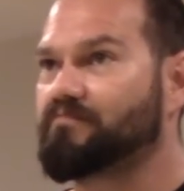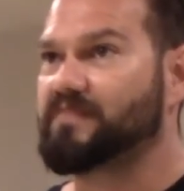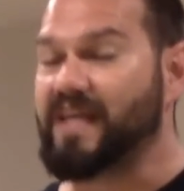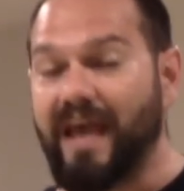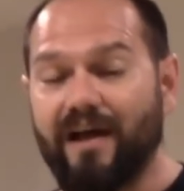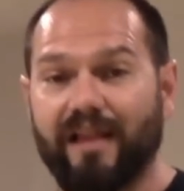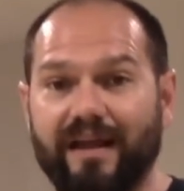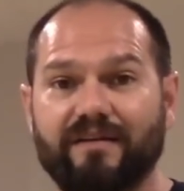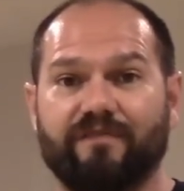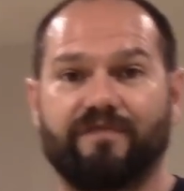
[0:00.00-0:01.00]
tail
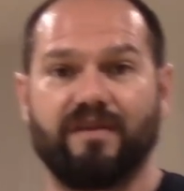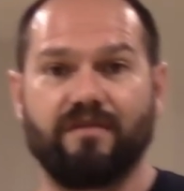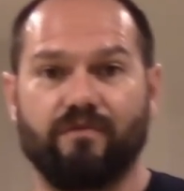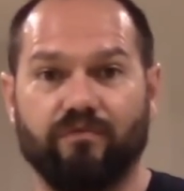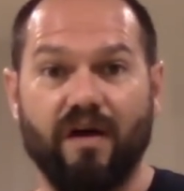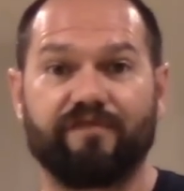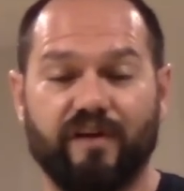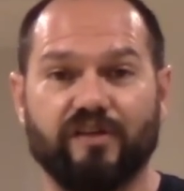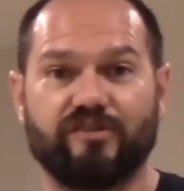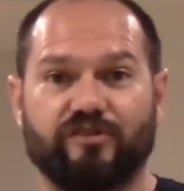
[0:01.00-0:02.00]
end of the rough
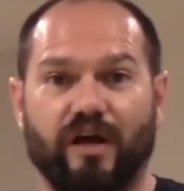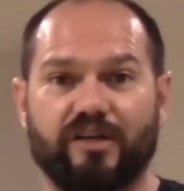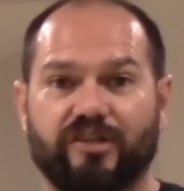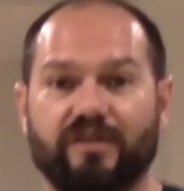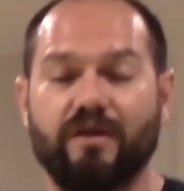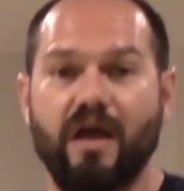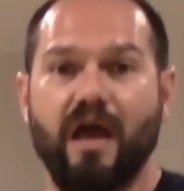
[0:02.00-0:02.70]
construction.